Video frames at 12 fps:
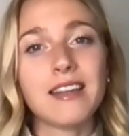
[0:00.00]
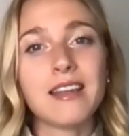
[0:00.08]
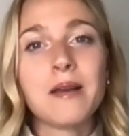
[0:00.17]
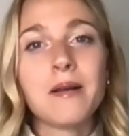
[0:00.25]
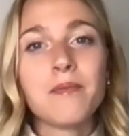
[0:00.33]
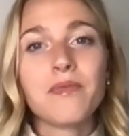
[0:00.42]

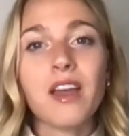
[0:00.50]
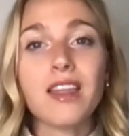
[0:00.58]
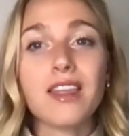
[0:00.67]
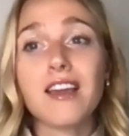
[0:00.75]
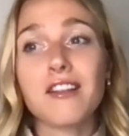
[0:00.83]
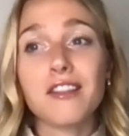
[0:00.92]
I think a
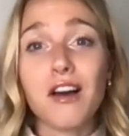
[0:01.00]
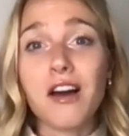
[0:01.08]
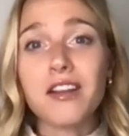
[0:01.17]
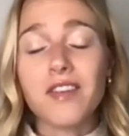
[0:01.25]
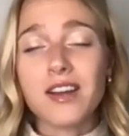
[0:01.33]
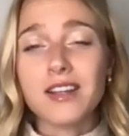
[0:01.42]
lot of
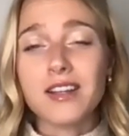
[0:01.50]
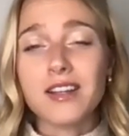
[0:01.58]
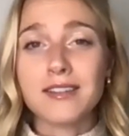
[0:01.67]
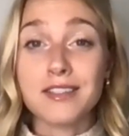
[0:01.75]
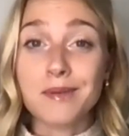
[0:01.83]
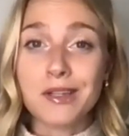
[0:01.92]
us,
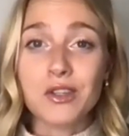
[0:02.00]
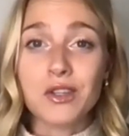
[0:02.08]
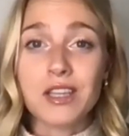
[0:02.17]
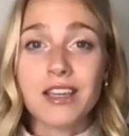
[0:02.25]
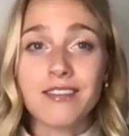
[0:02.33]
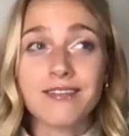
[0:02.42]

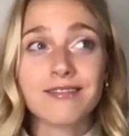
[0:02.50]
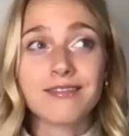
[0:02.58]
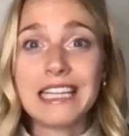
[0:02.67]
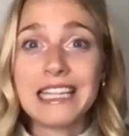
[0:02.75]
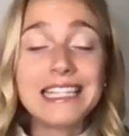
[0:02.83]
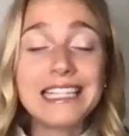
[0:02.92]
especially
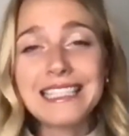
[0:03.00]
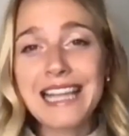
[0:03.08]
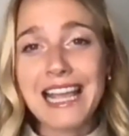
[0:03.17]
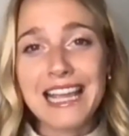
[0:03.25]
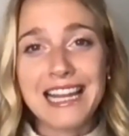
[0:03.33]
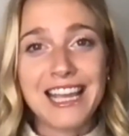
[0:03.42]
in this
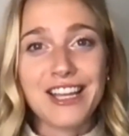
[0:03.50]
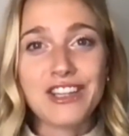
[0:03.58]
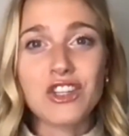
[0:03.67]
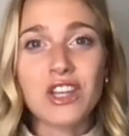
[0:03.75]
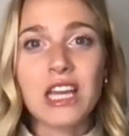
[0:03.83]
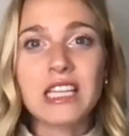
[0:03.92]
day and
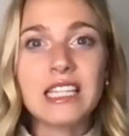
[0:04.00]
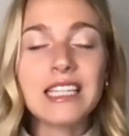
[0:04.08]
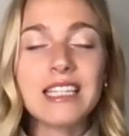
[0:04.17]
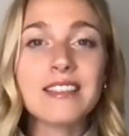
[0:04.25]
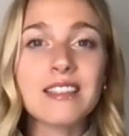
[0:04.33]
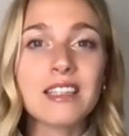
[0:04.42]
age, can
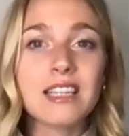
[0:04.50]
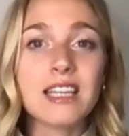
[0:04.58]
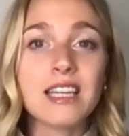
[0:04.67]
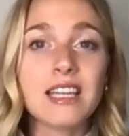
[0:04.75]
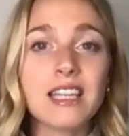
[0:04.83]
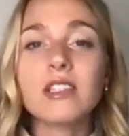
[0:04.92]

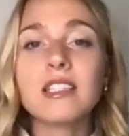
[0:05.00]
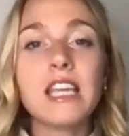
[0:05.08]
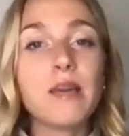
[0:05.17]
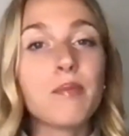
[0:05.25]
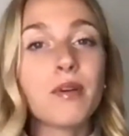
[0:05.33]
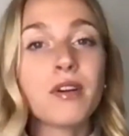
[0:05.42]
easily
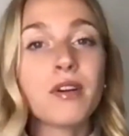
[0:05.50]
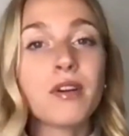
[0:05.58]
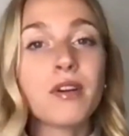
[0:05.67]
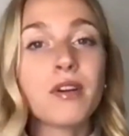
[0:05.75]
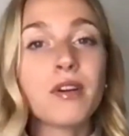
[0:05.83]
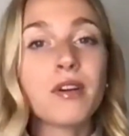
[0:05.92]
just keep
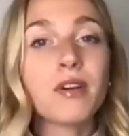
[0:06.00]
ourselves